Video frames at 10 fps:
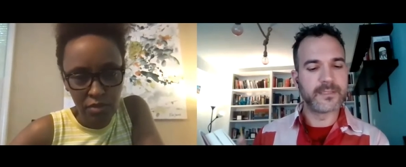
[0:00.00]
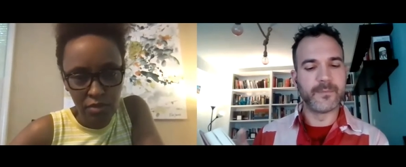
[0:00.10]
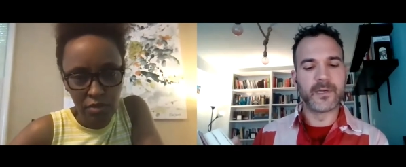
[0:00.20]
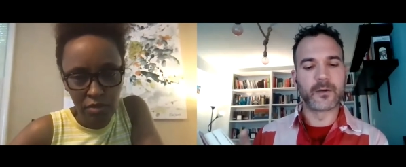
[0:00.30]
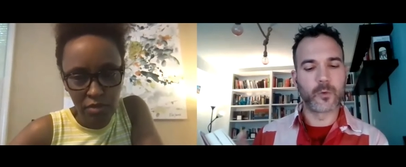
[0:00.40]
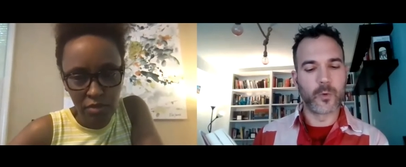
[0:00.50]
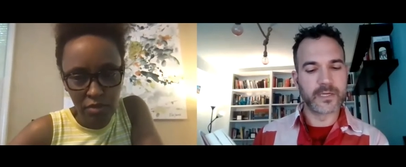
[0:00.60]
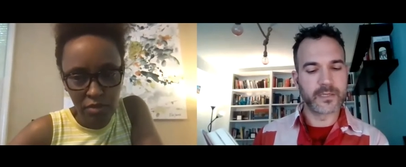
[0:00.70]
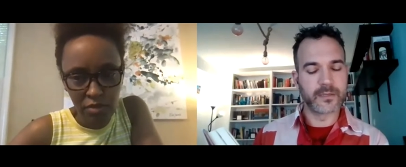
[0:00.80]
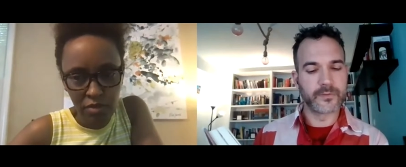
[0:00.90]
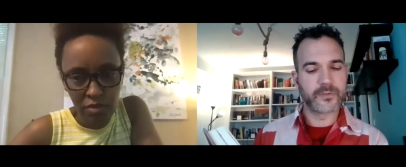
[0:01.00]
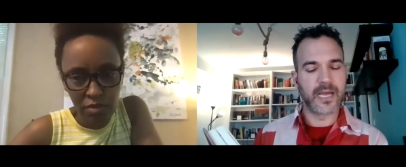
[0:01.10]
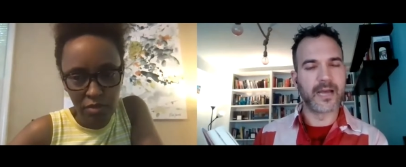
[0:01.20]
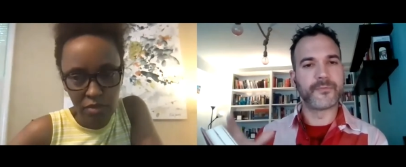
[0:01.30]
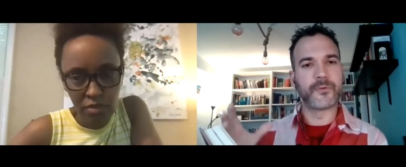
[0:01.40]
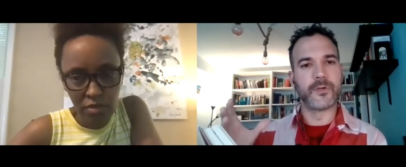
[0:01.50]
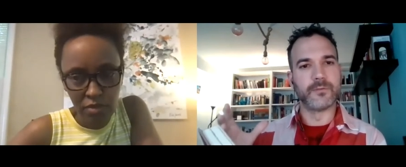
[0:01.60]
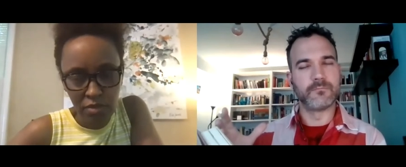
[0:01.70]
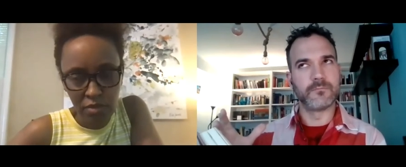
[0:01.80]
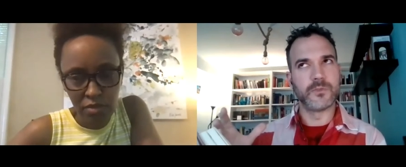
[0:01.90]
Speaker 1: similar questions after
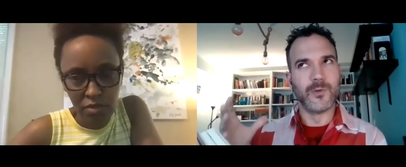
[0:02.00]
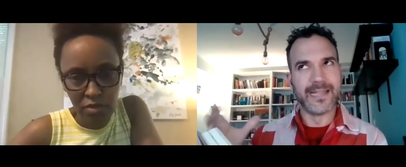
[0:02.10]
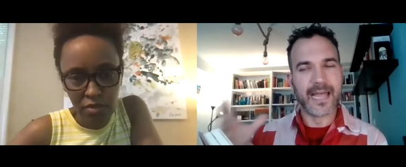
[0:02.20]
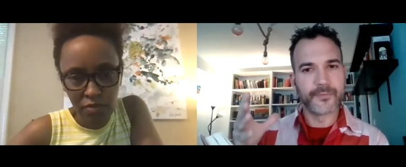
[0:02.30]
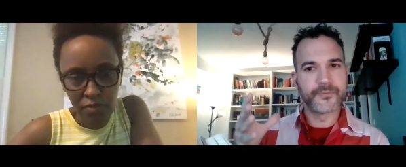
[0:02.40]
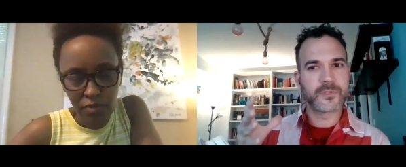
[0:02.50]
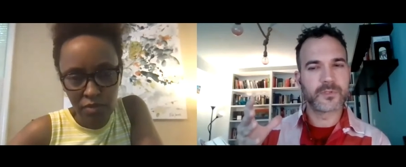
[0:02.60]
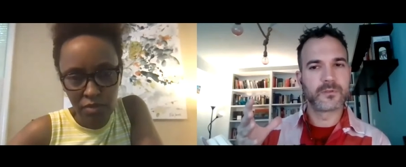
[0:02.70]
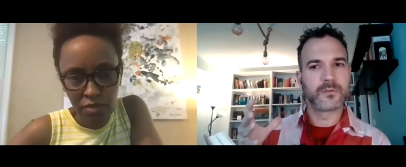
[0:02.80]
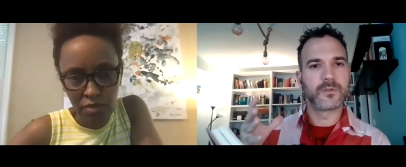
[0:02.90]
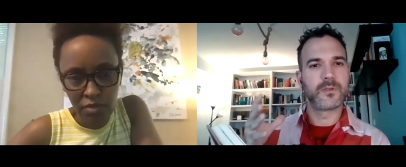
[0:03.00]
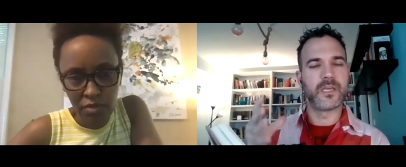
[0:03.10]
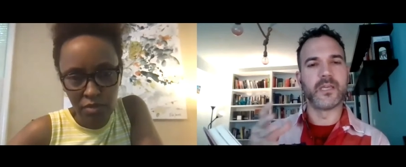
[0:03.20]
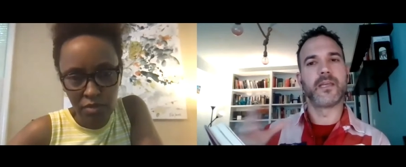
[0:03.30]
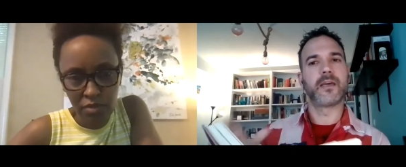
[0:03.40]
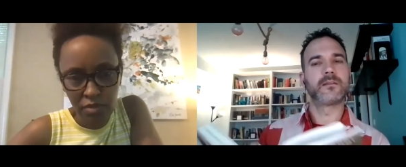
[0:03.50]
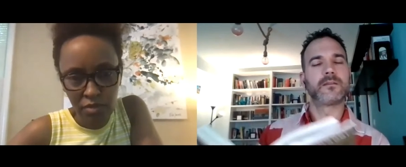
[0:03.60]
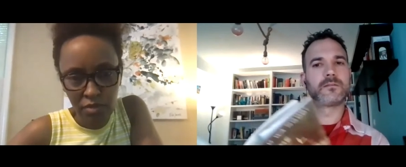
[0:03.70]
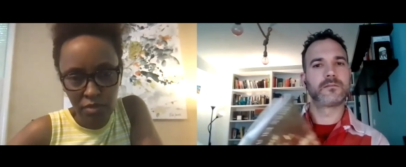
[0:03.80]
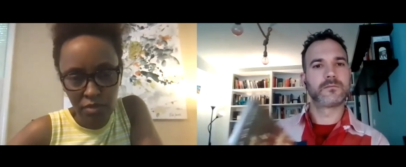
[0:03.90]
you left Kenya?
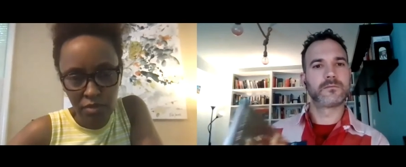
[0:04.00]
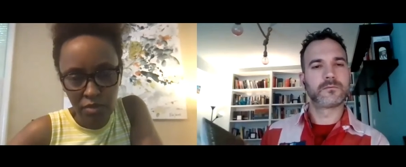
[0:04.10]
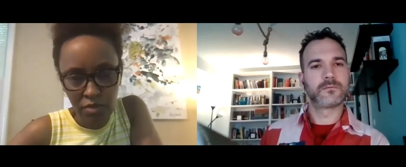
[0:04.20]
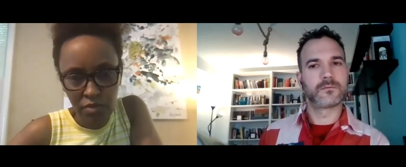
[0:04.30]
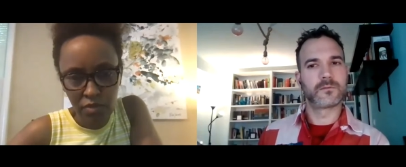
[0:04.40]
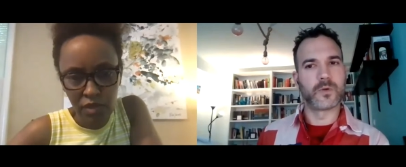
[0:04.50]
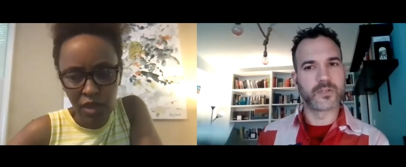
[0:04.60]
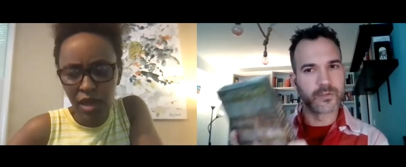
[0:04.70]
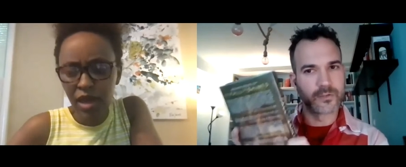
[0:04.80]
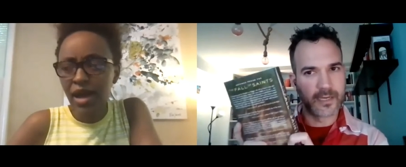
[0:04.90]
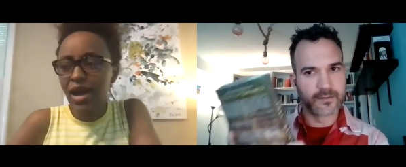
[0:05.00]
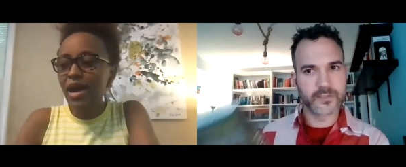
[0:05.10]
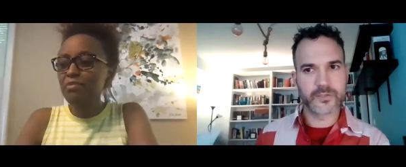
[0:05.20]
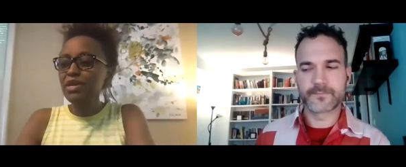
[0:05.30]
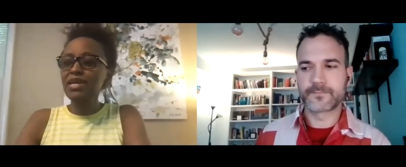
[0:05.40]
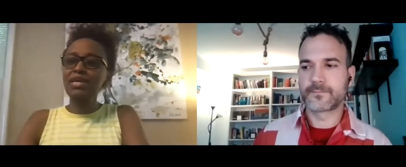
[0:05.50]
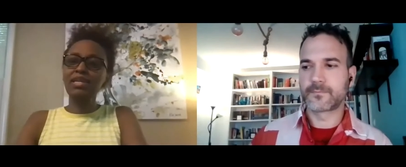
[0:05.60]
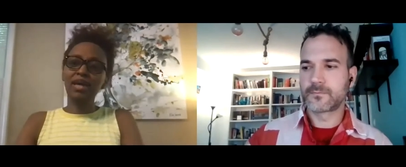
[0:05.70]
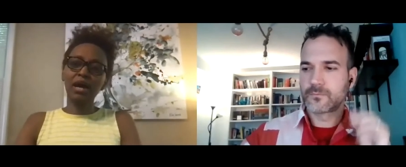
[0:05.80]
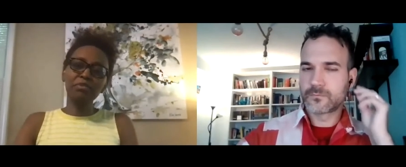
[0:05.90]
Questions like this? I mean,
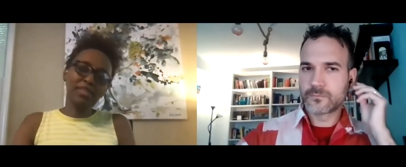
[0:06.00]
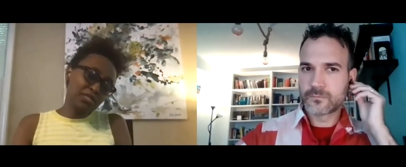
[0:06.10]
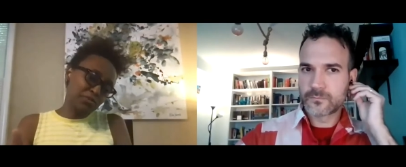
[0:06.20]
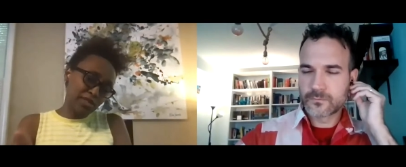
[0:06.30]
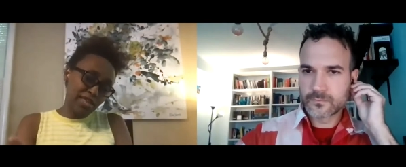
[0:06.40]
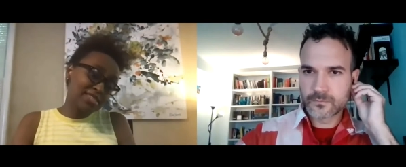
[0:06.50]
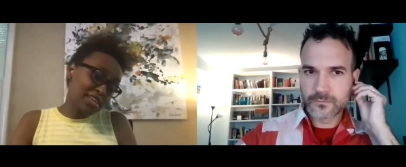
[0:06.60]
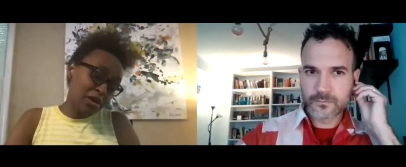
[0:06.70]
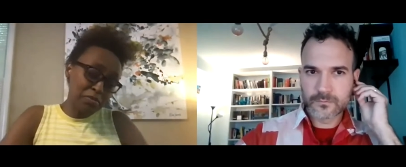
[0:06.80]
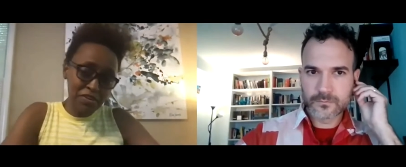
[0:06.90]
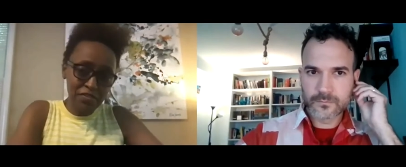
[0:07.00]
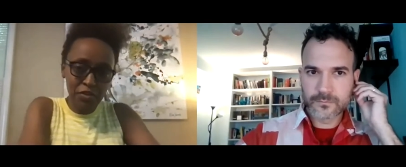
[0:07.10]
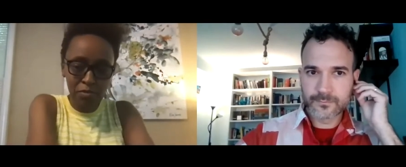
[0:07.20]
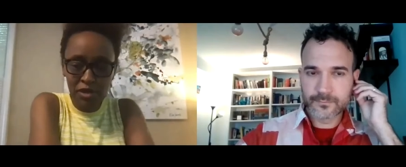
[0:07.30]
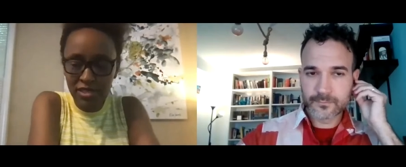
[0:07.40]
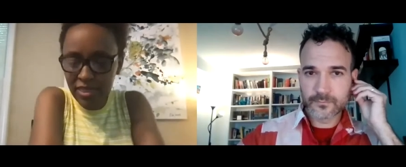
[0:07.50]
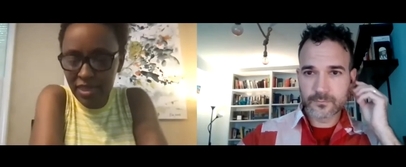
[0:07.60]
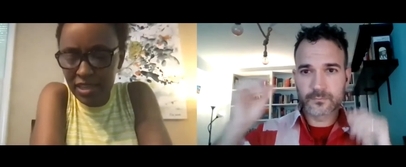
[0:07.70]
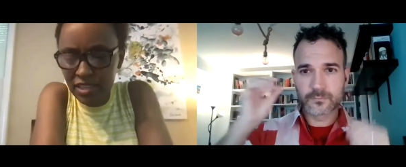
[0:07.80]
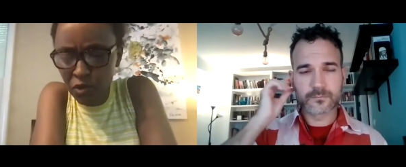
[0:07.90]
Speaker 2: I mean, that's where that's coming from because I think
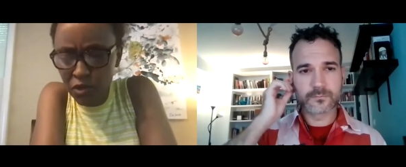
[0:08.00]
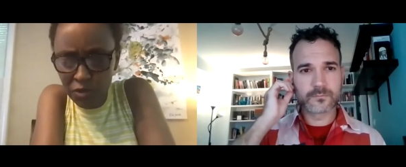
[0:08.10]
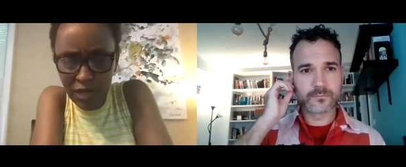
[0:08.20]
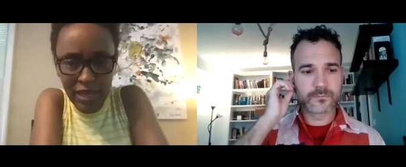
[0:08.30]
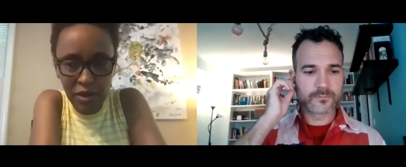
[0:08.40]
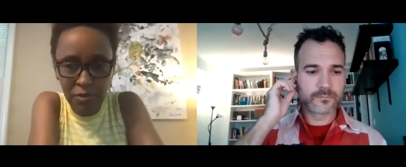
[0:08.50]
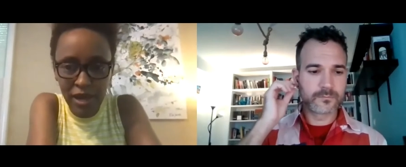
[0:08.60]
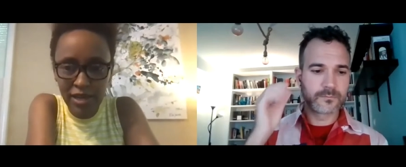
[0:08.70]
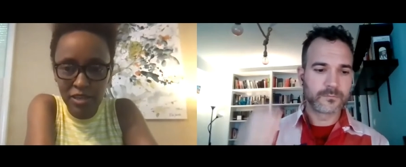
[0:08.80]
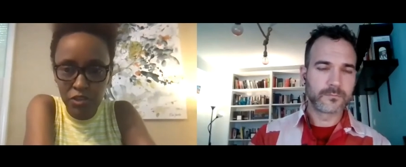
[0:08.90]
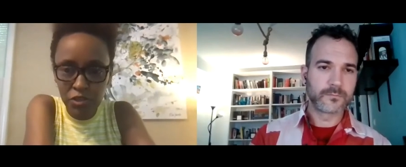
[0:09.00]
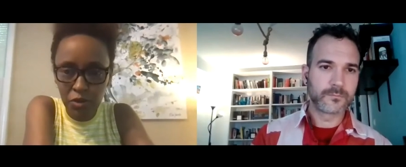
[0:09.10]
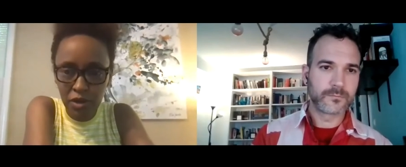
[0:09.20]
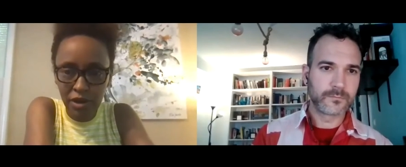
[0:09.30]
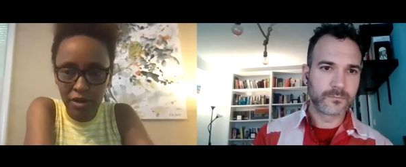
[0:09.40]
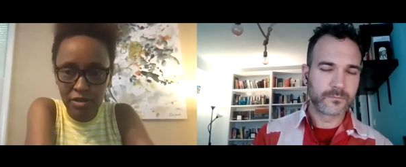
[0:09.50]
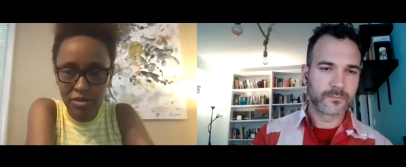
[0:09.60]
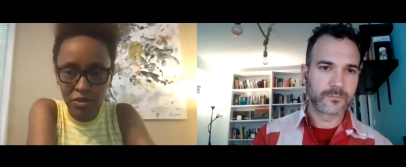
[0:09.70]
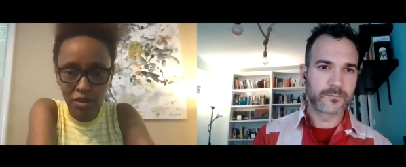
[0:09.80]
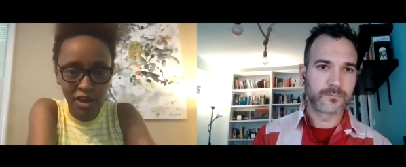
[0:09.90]
it's also like a running joke around, you
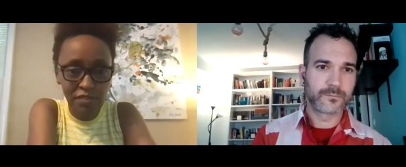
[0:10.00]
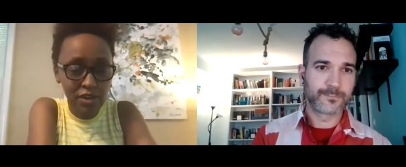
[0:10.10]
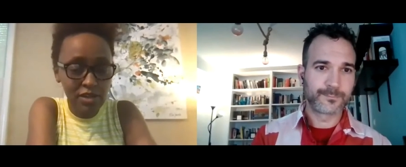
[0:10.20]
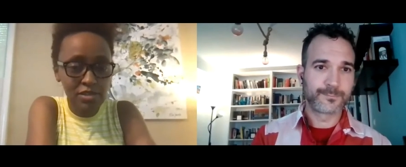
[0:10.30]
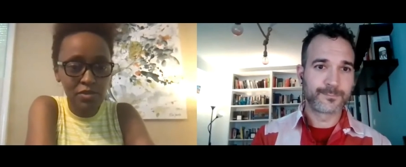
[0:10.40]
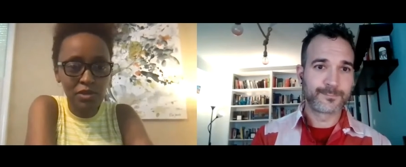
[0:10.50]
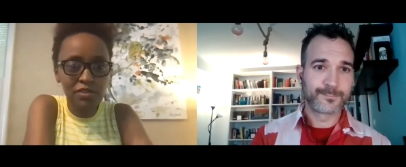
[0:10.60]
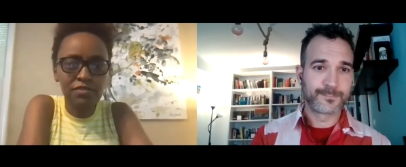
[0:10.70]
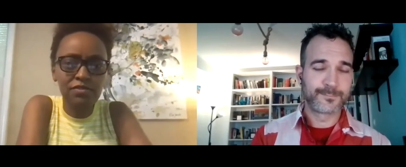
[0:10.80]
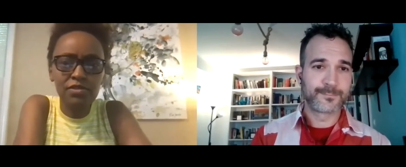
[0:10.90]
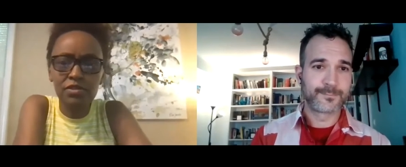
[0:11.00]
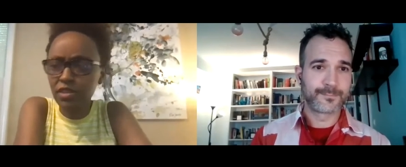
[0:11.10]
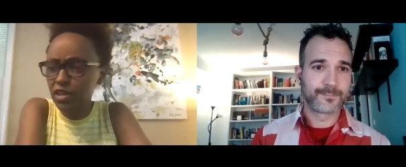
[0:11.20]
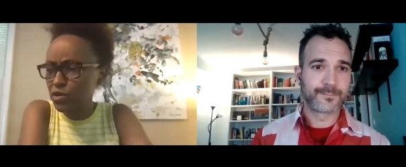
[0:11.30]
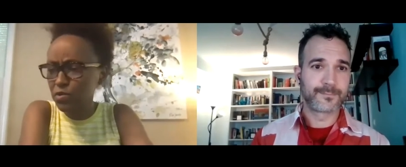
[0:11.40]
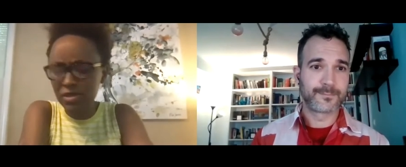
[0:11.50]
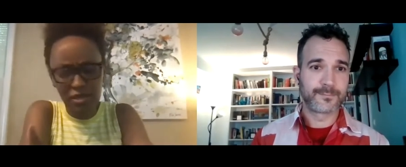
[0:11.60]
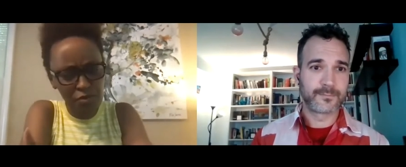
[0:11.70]
know, Africans who live in the US and